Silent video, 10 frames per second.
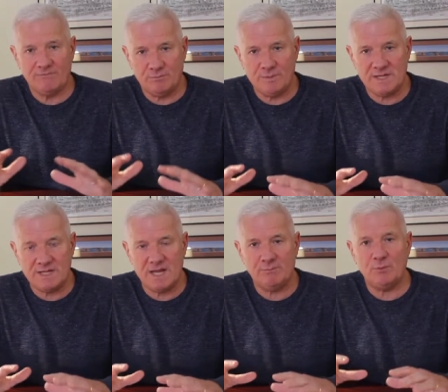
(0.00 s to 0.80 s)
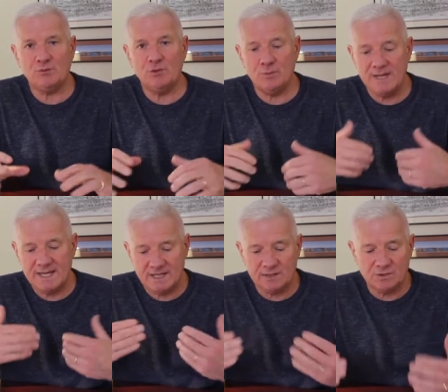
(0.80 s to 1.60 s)
for being able to
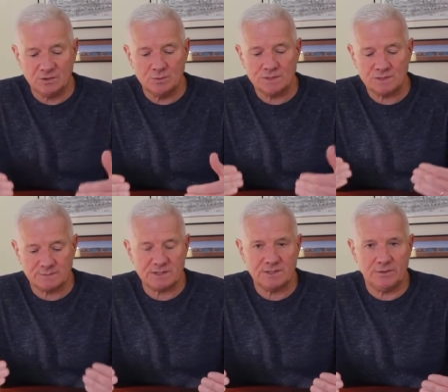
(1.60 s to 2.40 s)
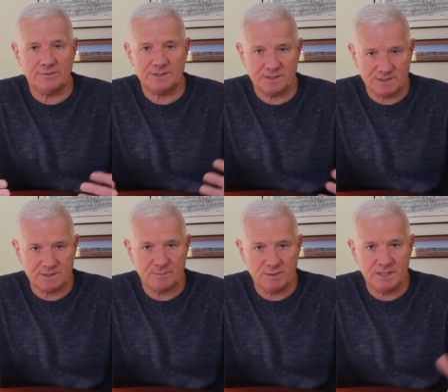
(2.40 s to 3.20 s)
induce some stillness and
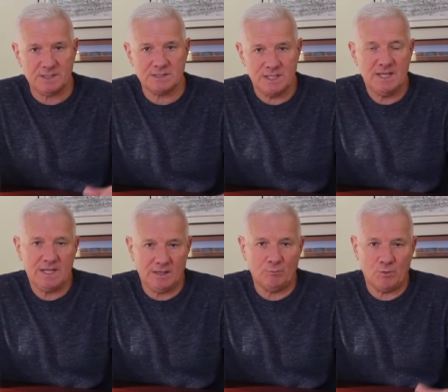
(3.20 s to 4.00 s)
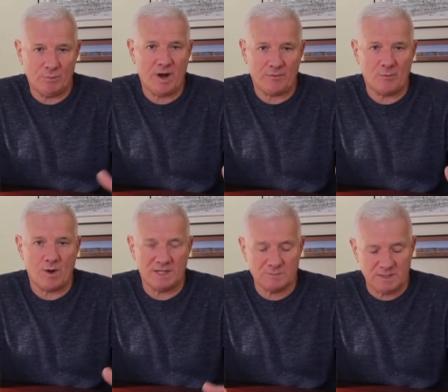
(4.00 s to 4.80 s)
some peace in what would
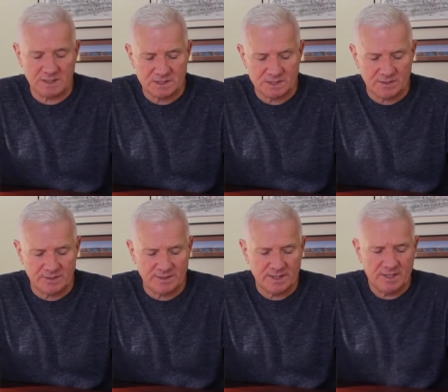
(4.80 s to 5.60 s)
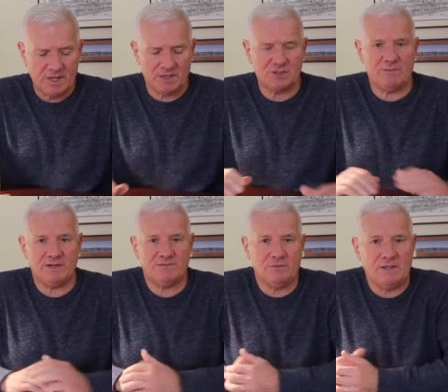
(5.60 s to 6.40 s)
otherwise be considered a
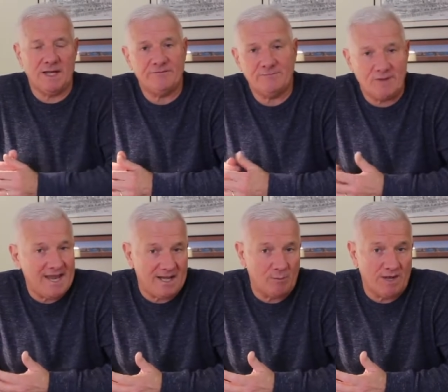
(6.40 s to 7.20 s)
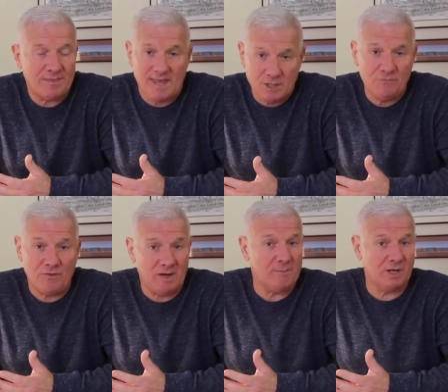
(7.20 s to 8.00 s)
stressful life. But anyway, thank you
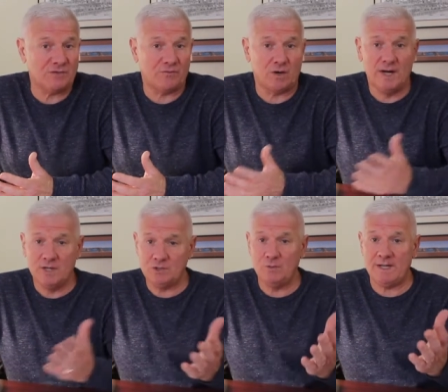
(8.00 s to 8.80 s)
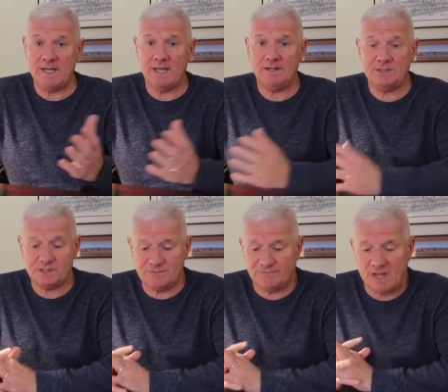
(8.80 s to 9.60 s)
very much for tuning in.
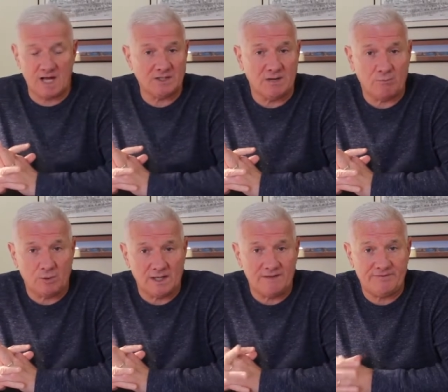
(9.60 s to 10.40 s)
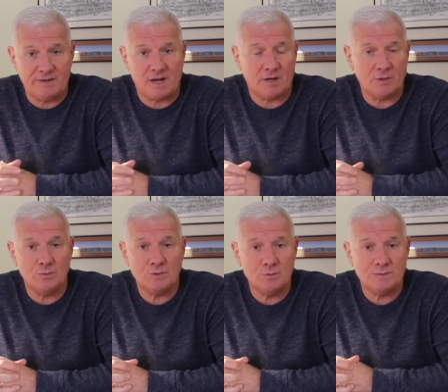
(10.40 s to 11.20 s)
This is vlog number 11 on our
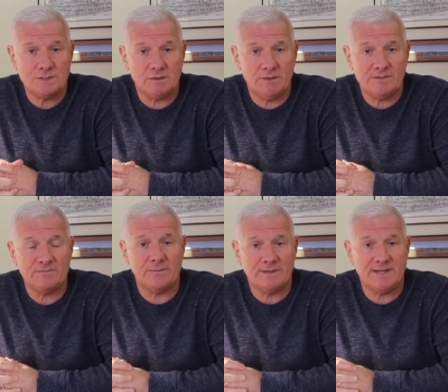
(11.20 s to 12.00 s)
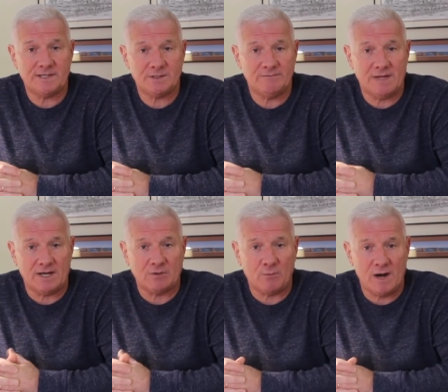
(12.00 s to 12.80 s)
YouTube series from the desk of
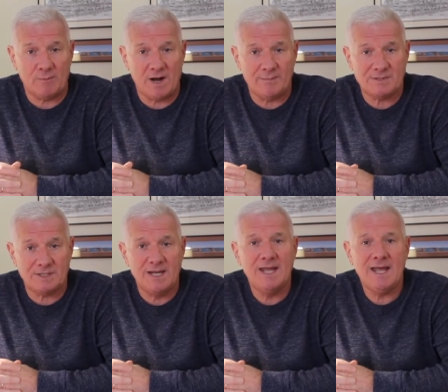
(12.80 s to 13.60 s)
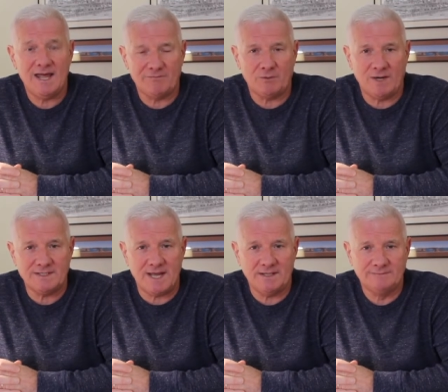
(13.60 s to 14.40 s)
Dr. Rob Robinson. Have a great
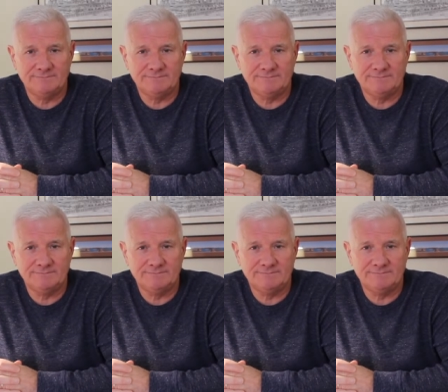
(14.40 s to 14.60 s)
day.